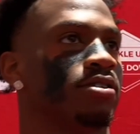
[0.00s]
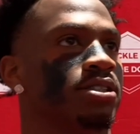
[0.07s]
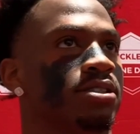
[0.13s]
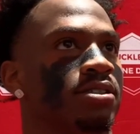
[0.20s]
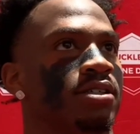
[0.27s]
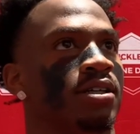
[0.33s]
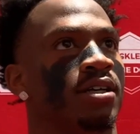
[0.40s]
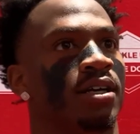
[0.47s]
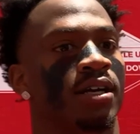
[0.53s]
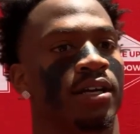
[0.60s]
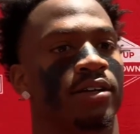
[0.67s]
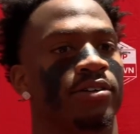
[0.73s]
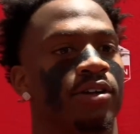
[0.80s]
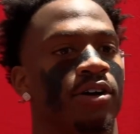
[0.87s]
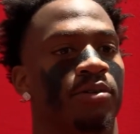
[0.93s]
It's,
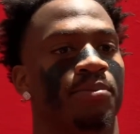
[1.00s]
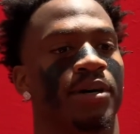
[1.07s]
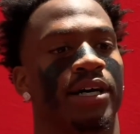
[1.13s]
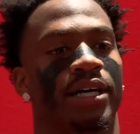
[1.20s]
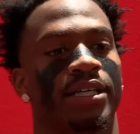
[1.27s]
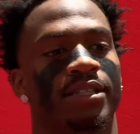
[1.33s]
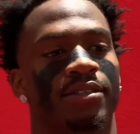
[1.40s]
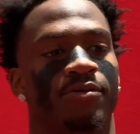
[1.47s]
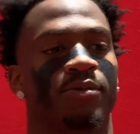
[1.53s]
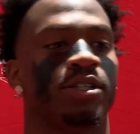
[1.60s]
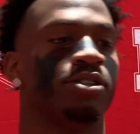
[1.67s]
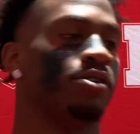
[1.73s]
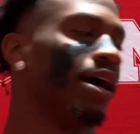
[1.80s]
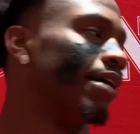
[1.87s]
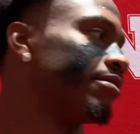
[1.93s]
you know, but we
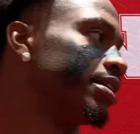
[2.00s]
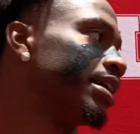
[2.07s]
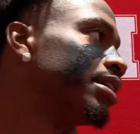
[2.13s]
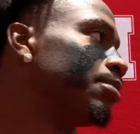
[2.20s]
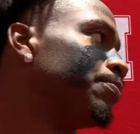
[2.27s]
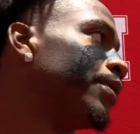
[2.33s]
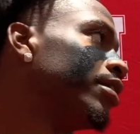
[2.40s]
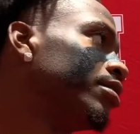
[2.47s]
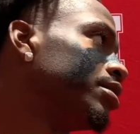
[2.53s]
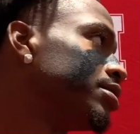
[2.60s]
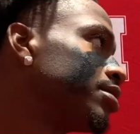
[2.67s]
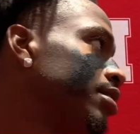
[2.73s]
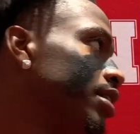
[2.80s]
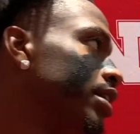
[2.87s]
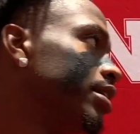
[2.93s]
do have to get the penalties
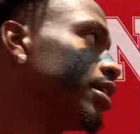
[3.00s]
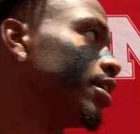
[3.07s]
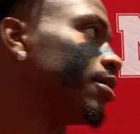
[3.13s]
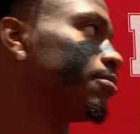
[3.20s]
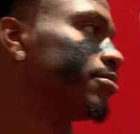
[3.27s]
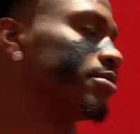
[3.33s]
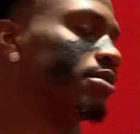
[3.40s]
cleaned up.